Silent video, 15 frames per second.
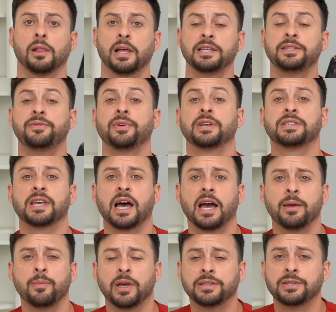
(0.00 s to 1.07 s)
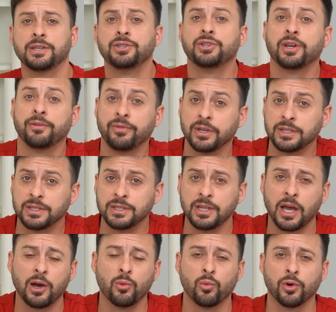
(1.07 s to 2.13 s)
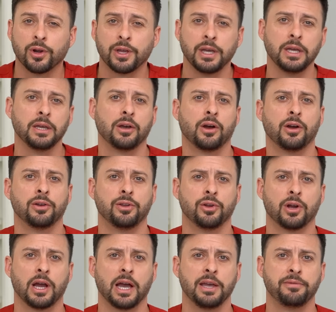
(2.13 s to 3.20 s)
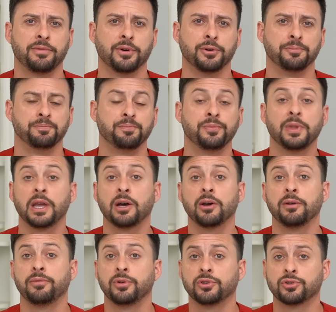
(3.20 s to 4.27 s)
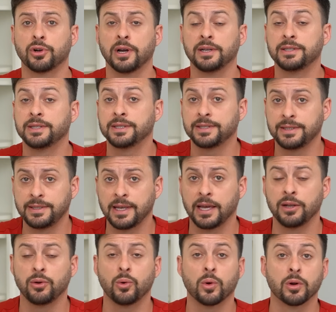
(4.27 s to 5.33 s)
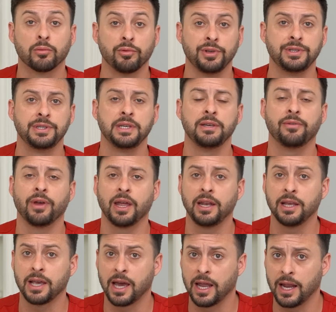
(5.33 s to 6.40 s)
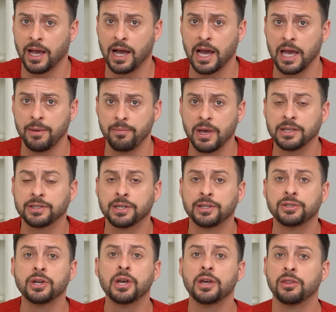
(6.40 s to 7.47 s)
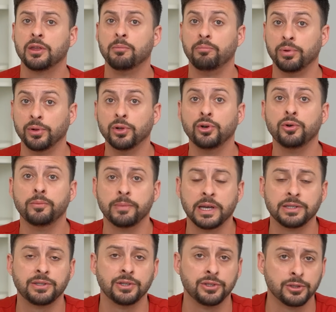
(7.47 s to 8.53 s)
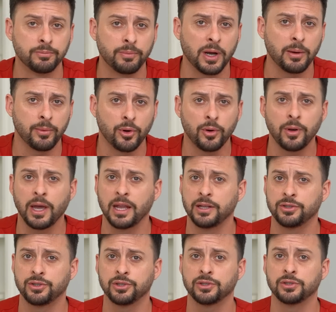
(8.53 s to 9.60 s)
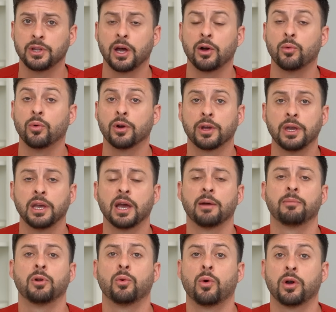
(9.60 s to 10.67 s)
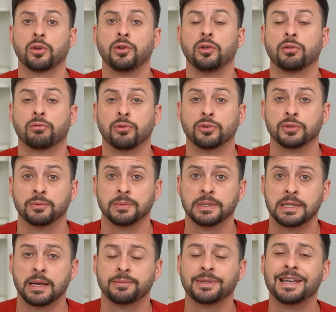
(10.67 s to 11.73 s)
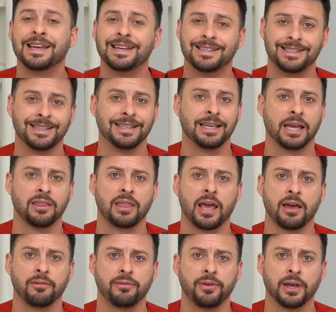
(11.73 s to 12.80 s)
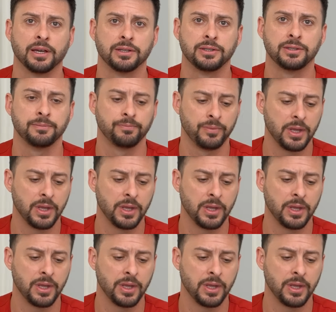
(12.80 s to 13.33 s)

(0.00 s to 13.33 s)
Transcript: Let's fix iMessage if it's not working on your iPhone. Now, if you're trying to send or receive any kind of iMessage, the blue message bubble, and it's just not working, I'm gonna walk you through some steps to get that fixed.